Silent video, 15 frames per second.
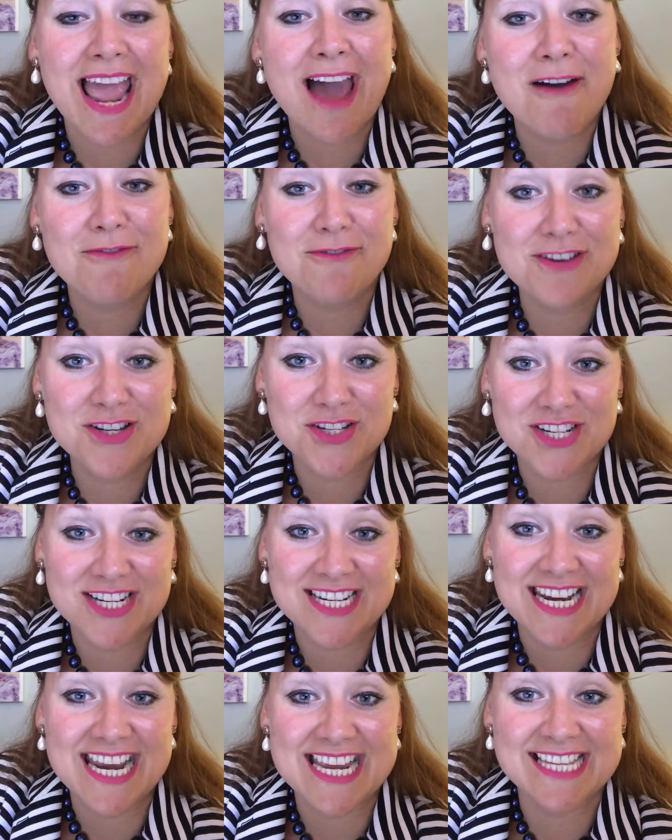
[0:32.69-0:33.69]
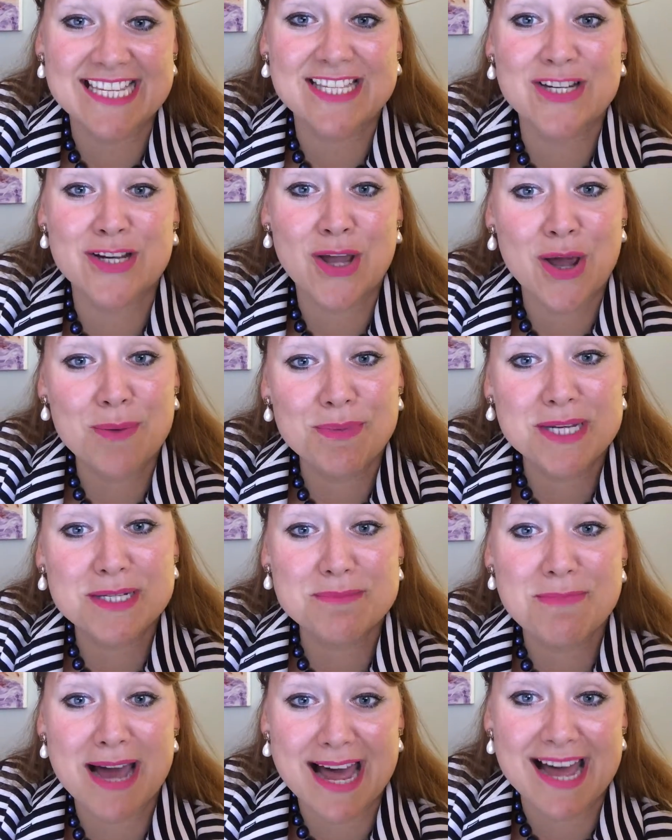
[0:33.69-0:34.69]
our vision is to curb the
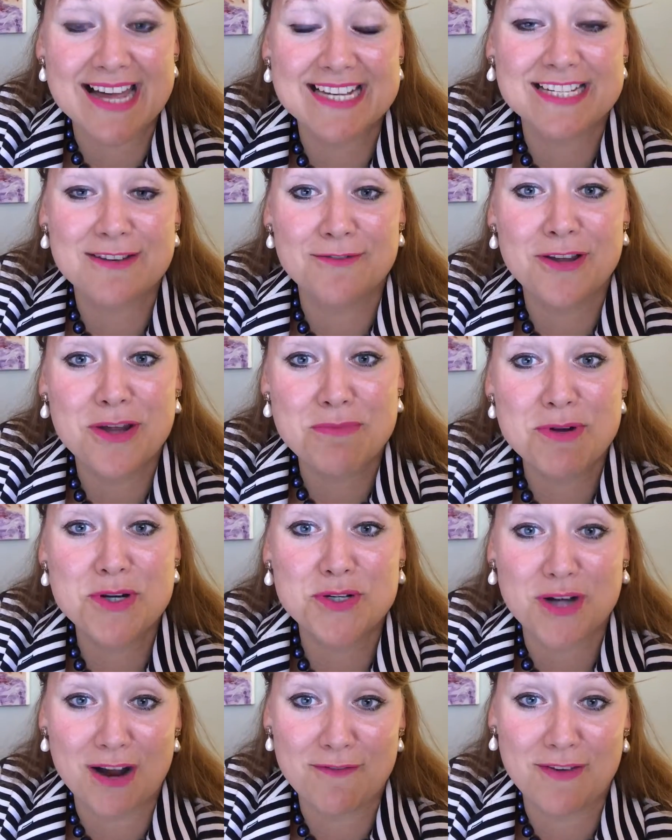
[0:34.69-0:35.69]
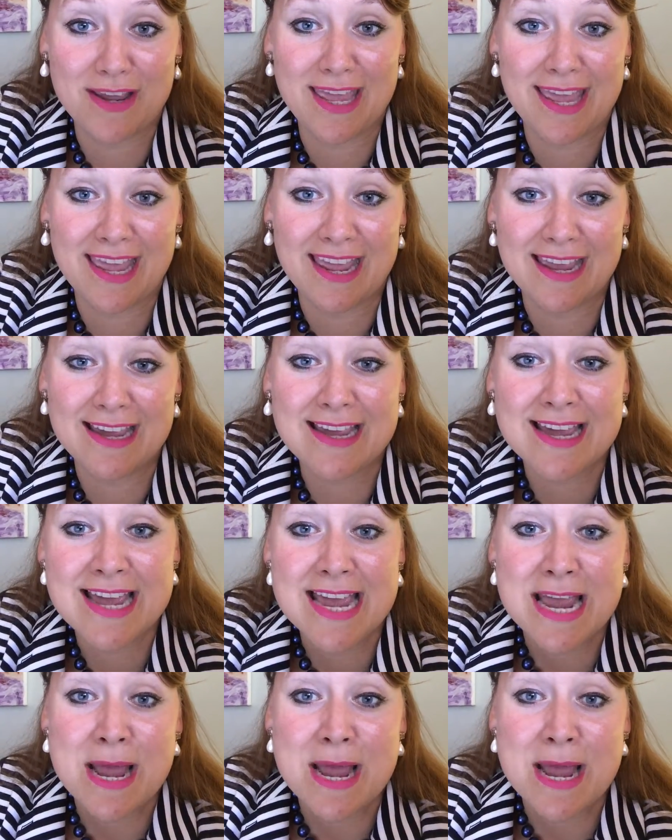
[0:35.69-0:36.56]
demand of human trafficking